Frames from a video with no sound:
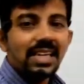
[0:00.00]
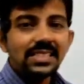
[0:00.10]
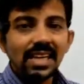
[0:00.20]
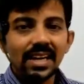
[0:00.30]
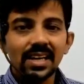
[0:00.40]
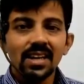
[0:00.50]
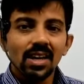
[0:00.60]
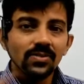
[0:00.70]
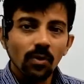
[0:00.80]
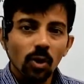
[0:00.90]
is 90,
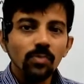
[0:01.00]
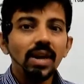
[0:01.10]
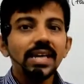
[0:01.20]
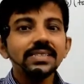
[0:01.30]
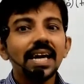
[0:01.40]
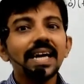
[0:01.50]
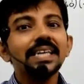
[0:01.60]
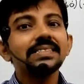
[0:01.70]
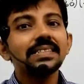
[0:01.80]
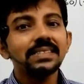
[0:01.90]
4 plus
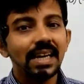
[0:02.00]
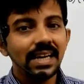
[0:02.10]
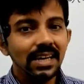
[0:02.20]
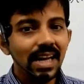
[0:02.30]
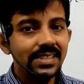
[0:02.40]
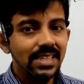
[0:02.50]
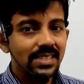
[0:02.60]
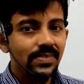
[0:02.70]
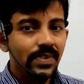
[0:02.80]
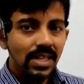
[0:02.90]
86 90, like that.
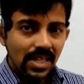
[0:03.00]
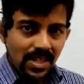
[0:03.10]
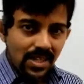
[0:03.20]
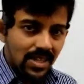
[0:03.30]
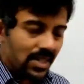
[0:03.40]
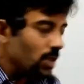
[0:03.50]
You